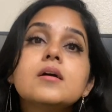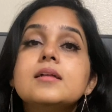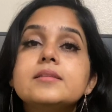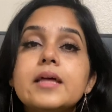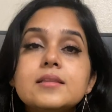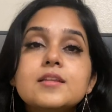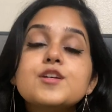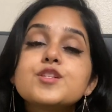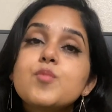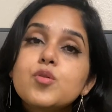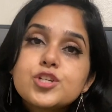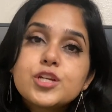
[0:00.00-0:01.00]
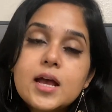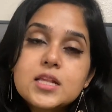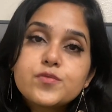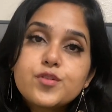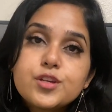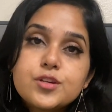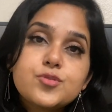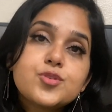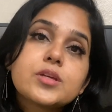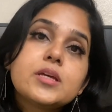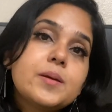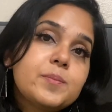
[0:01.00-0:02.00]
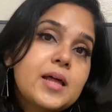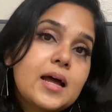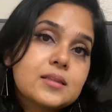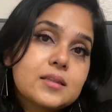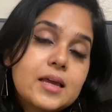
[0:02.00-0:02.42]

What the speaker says: then there's more chance for you to keep that